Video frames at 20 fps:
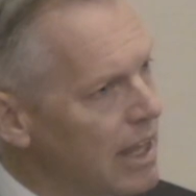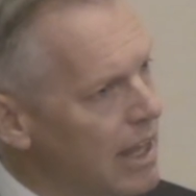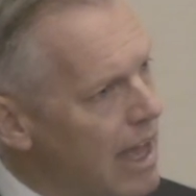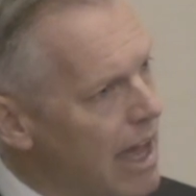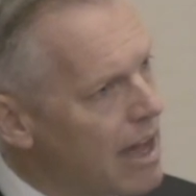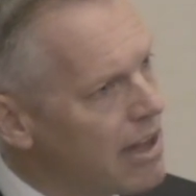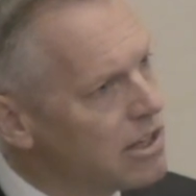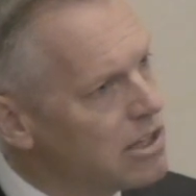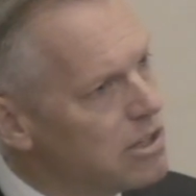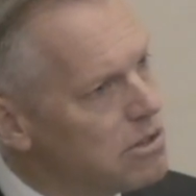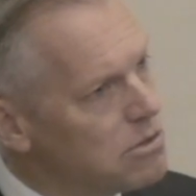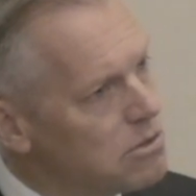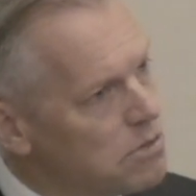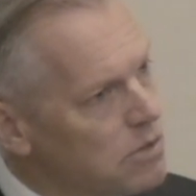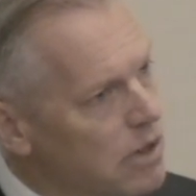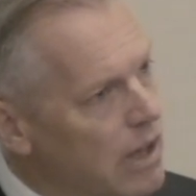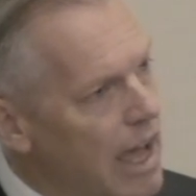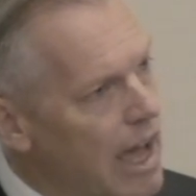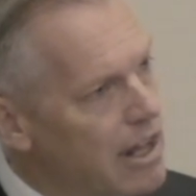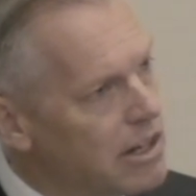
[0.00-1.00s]
How do
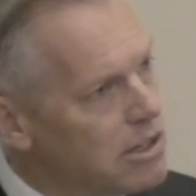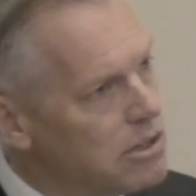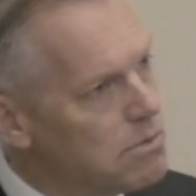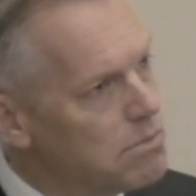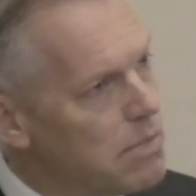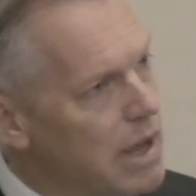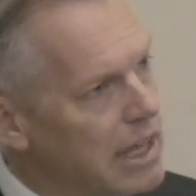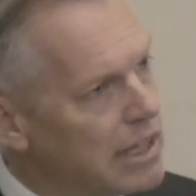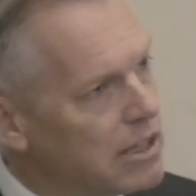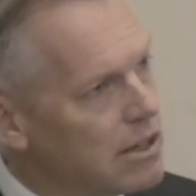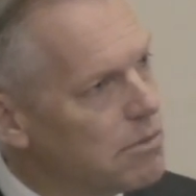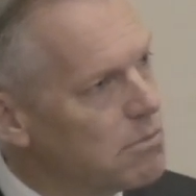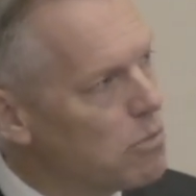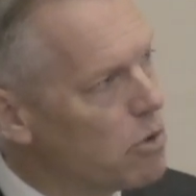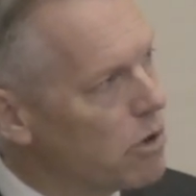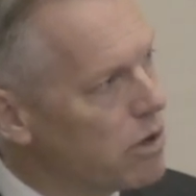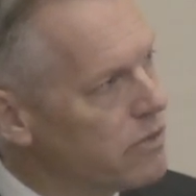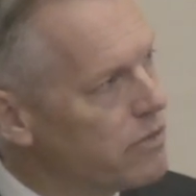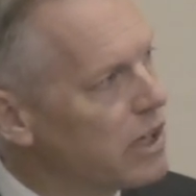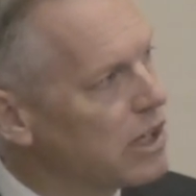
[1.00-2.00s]
you, how do you make a
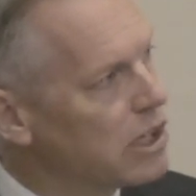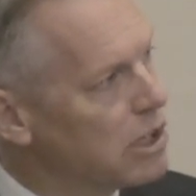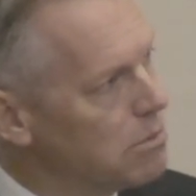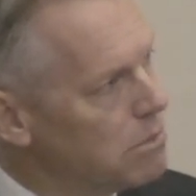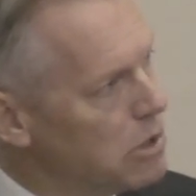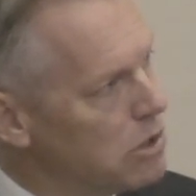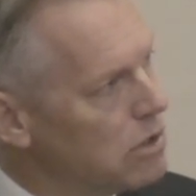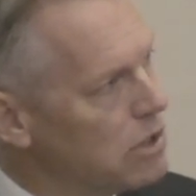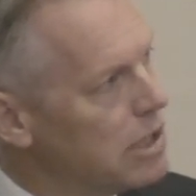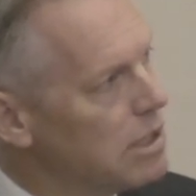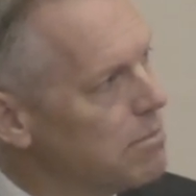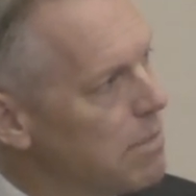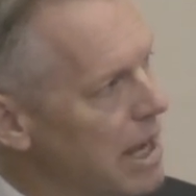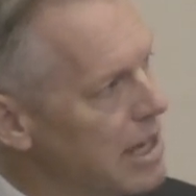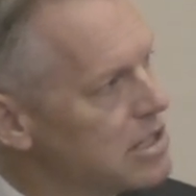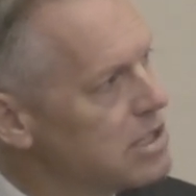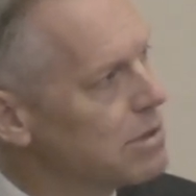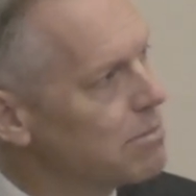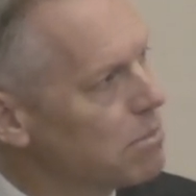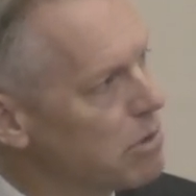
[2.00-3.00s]
more of a
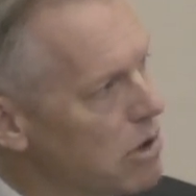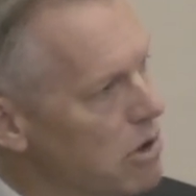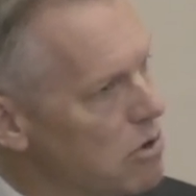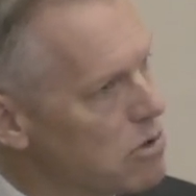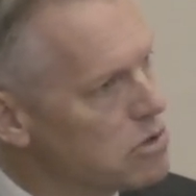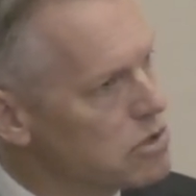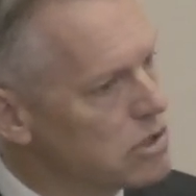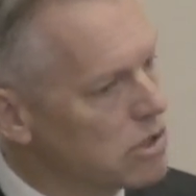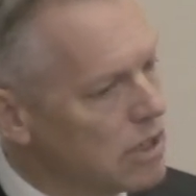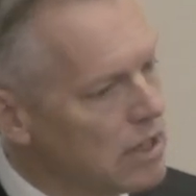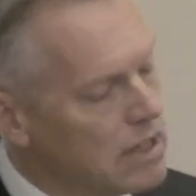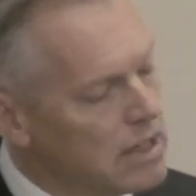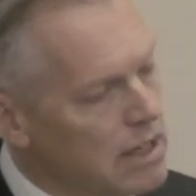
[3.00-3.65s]
community-based approach